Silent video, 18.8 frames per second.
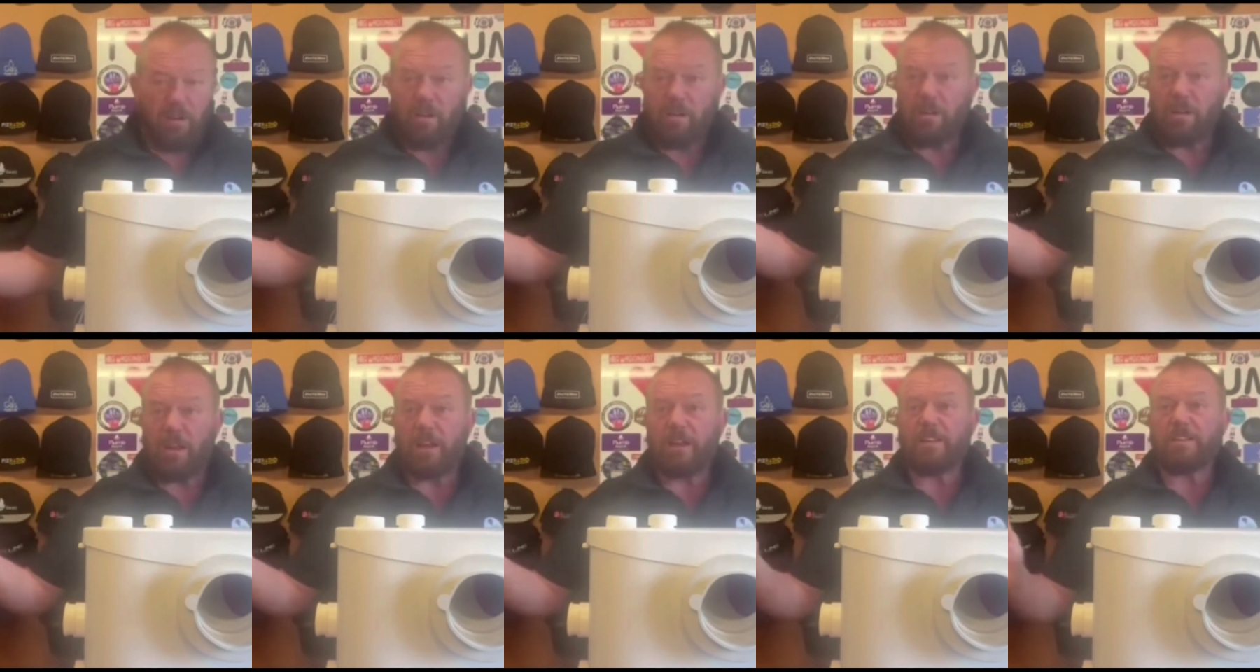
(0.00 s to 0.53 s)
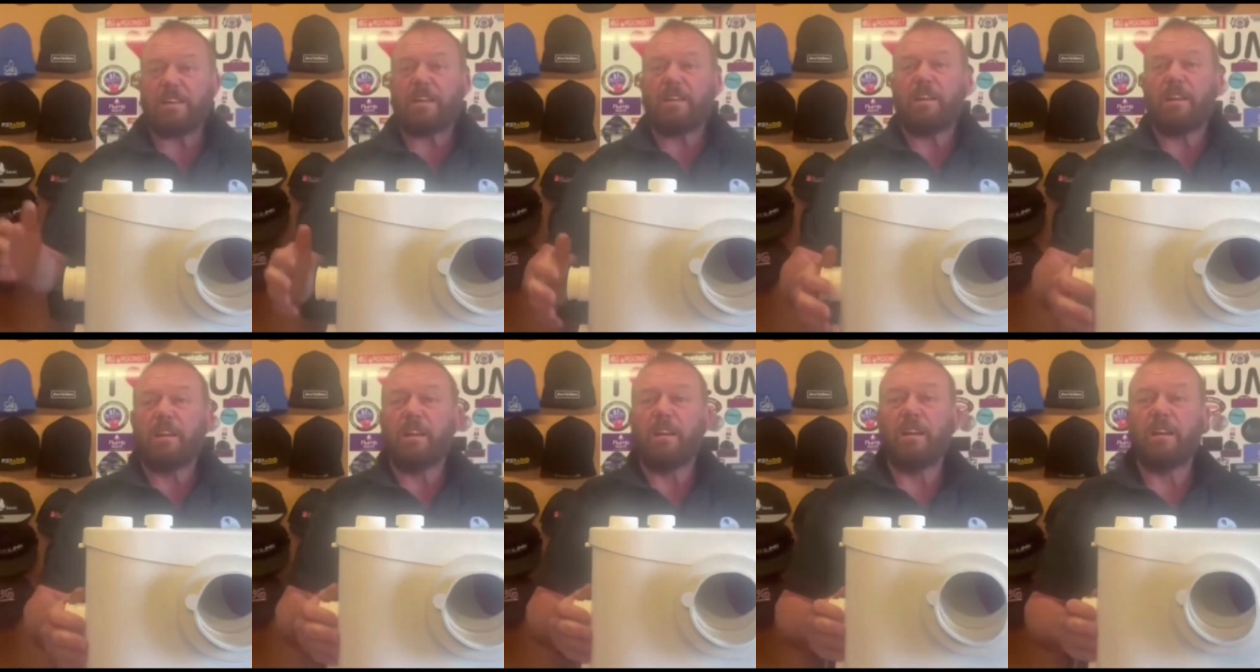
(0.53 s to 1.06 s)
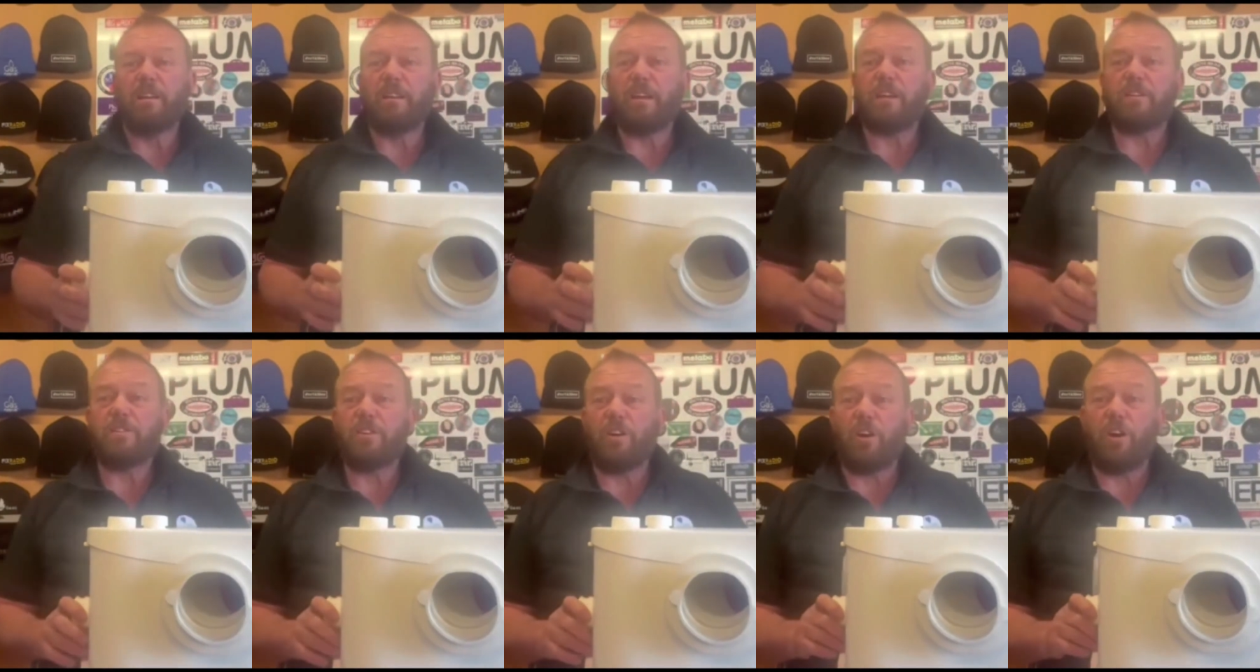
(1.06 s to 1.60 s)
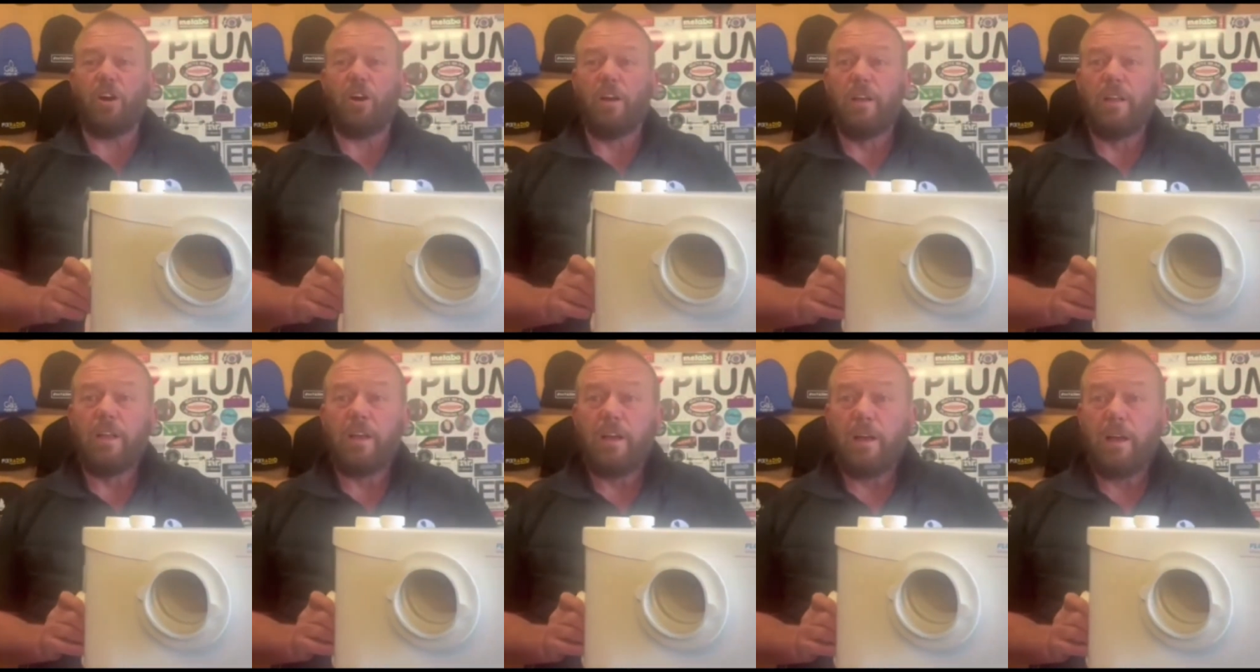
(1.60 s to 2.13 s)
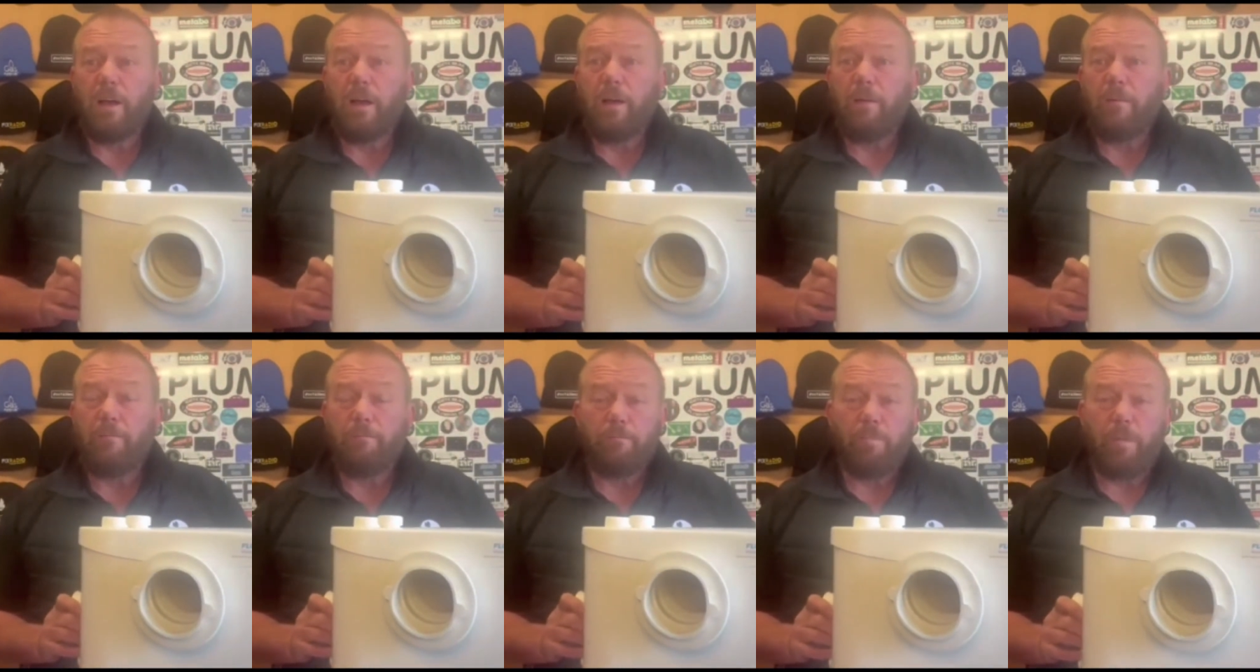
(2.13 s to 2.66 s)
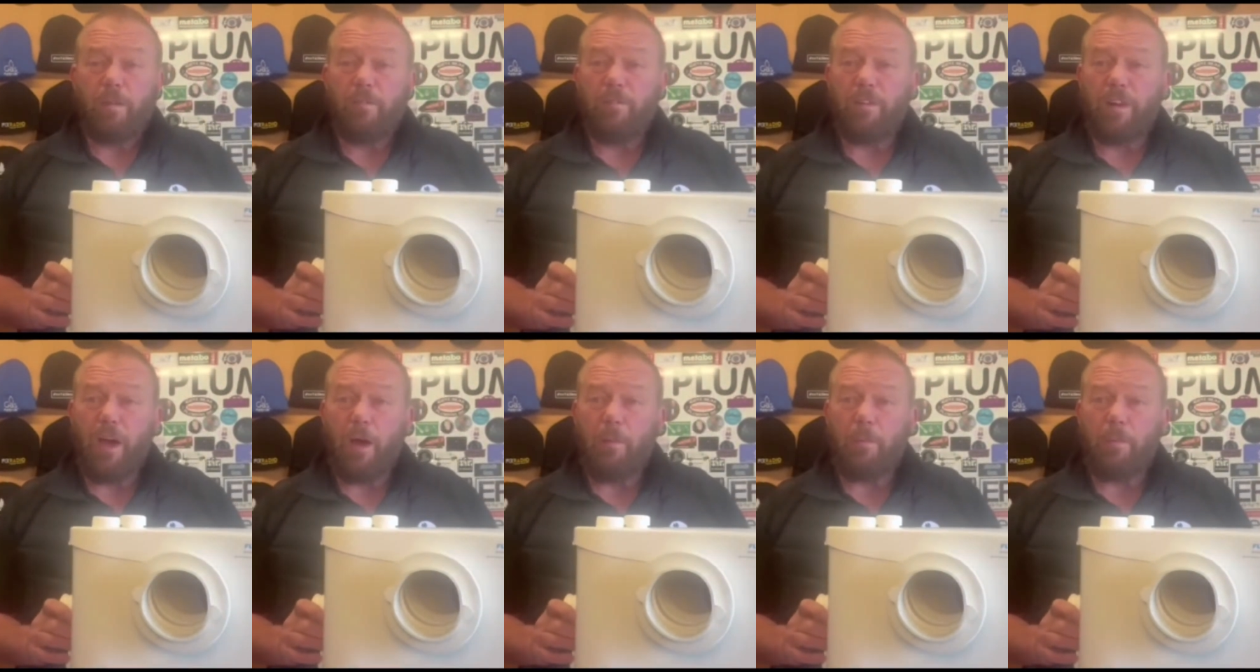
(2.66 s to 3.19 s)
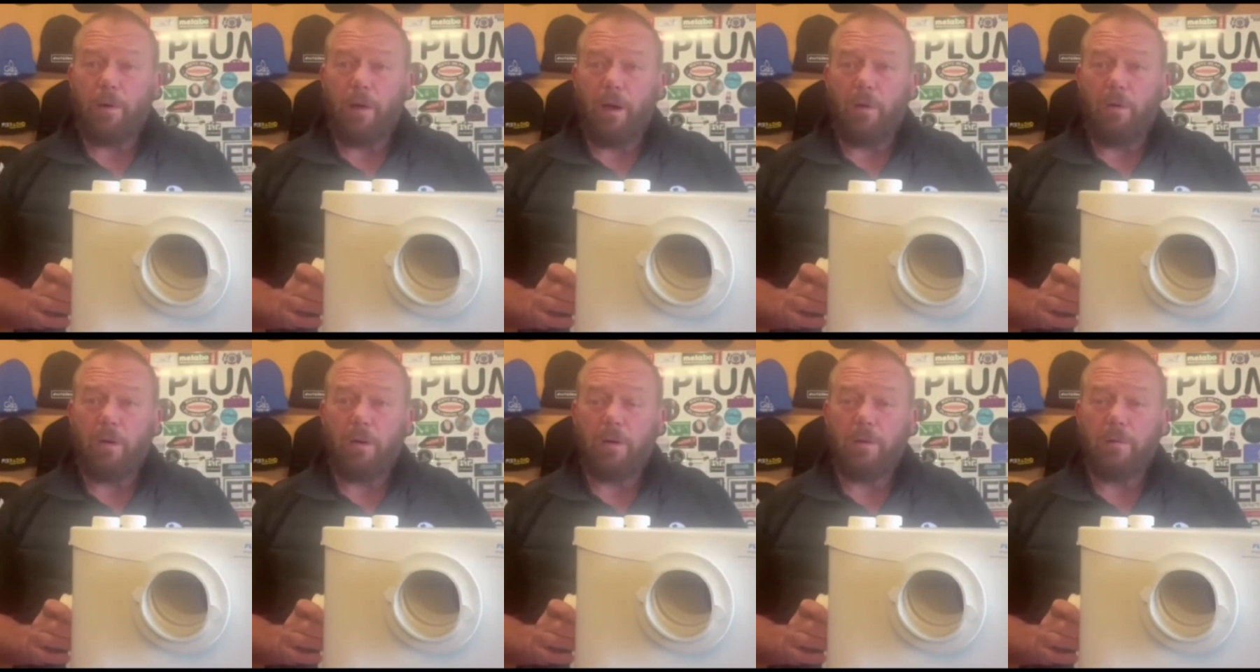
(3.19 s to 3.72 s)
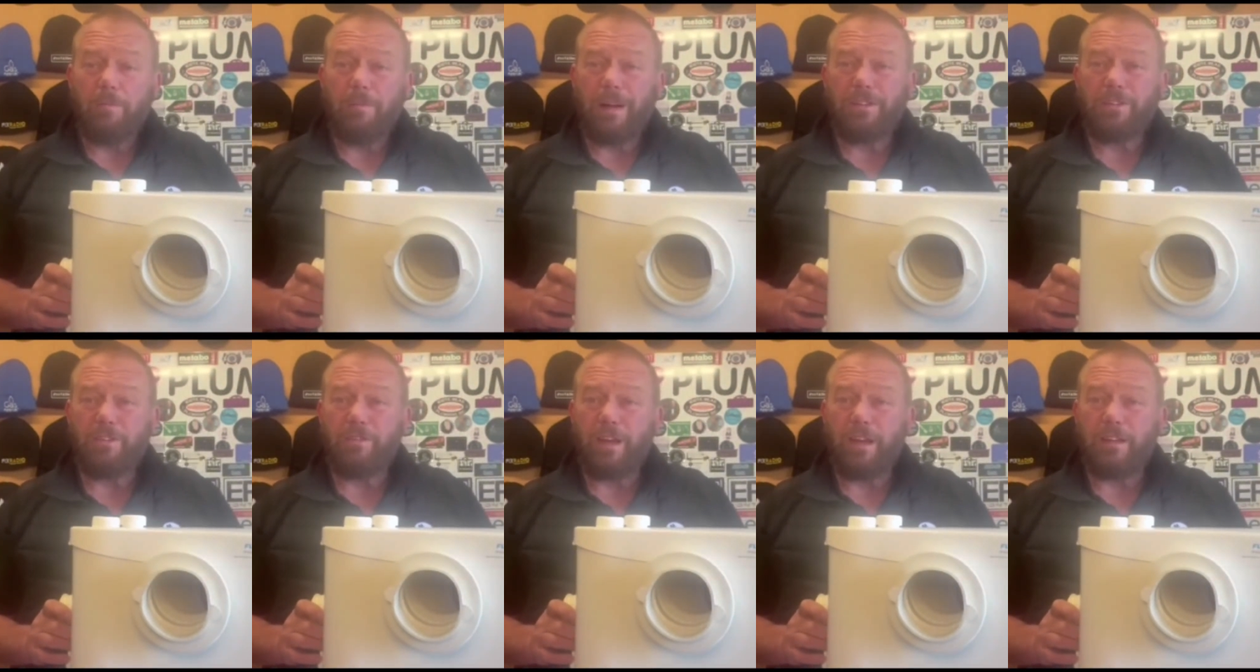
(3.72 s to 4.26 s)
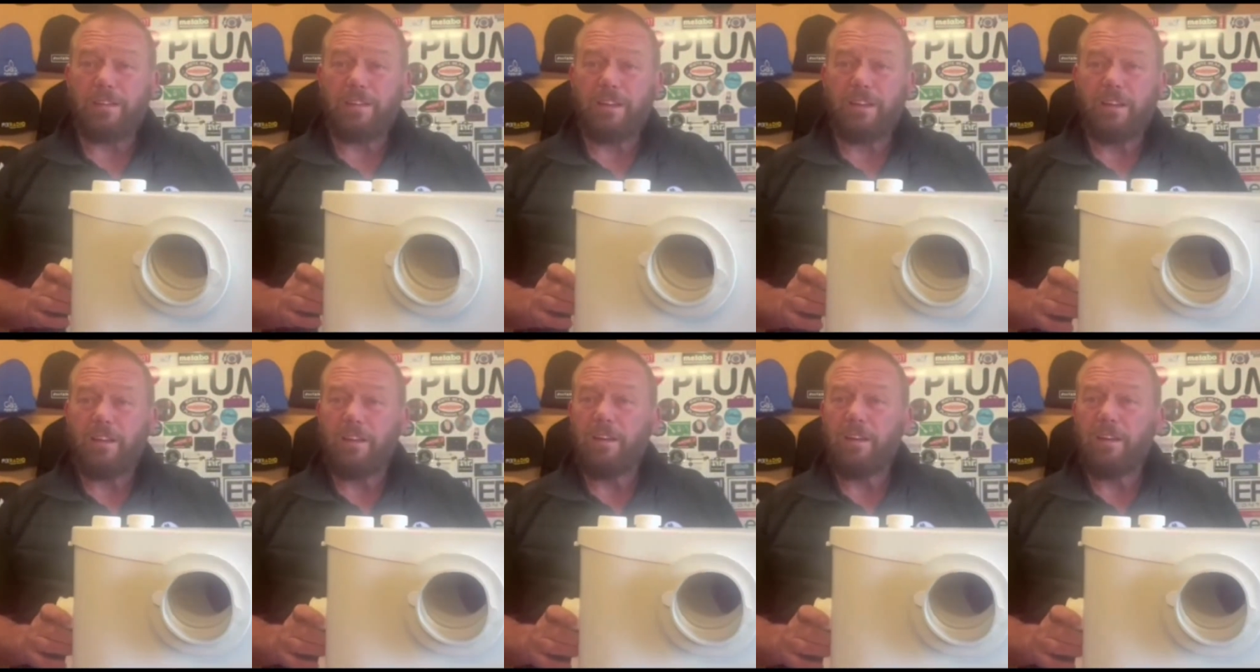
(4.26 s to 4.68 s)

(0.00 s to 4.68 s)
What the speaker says: Like I said, that's your Flow Pro macerator